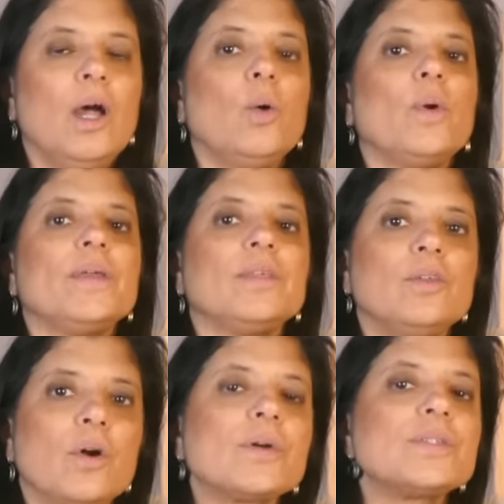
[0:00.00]
where the
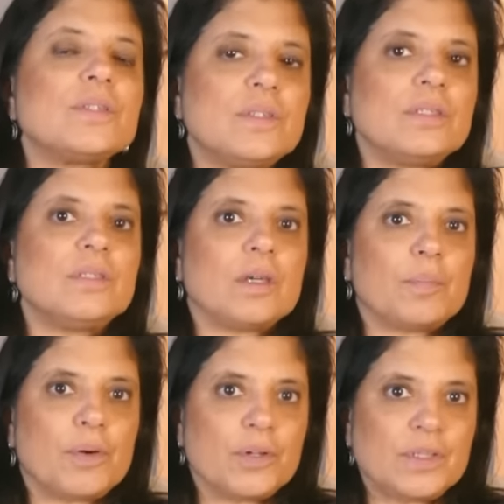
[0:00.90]
narcissistic
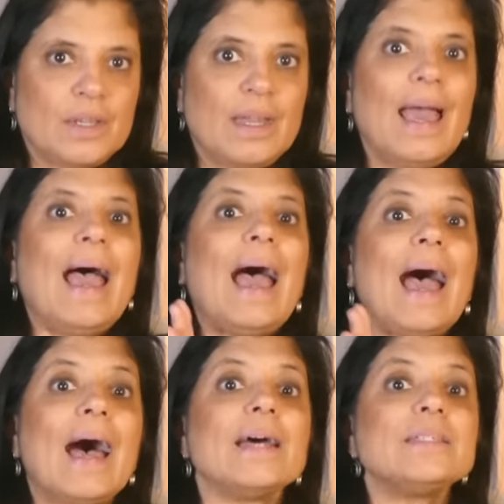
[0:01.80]
person
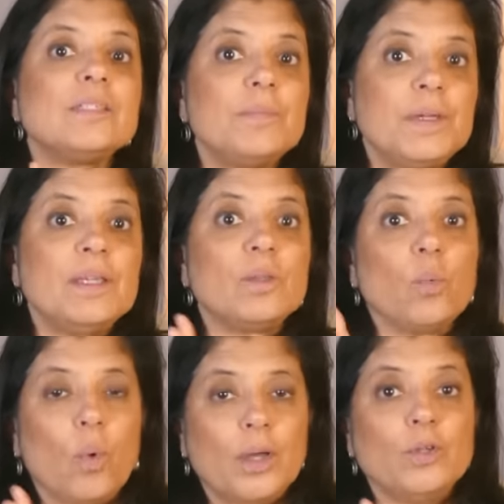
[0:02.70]
has to be the
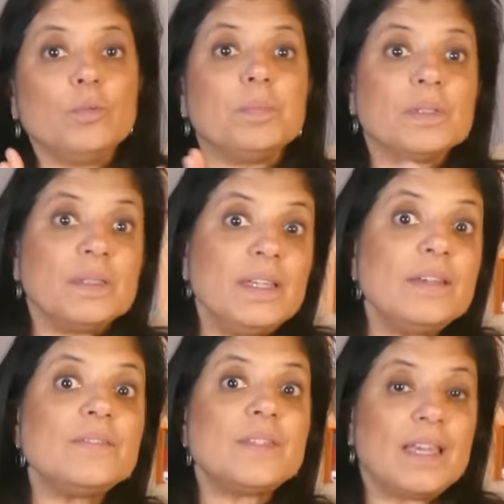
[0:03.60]
one who
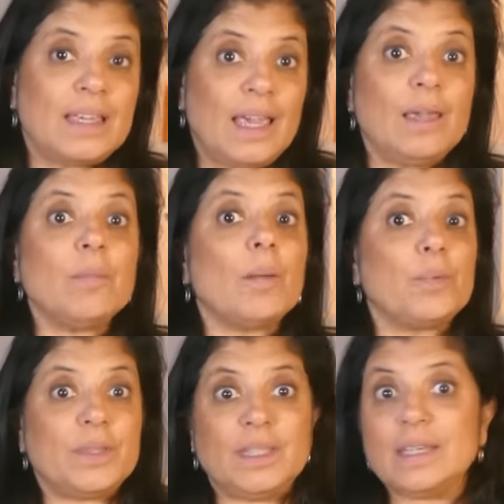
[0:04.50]
believes they came up
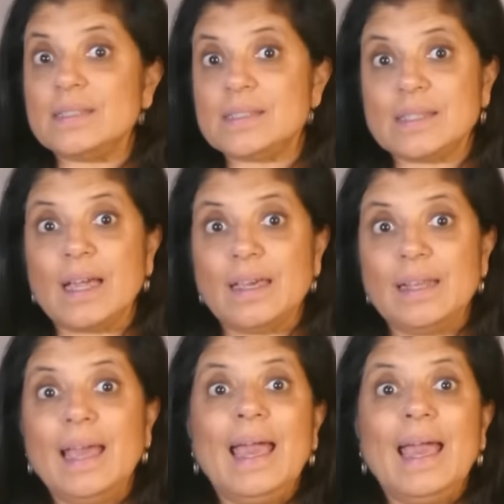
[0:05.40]
with the insight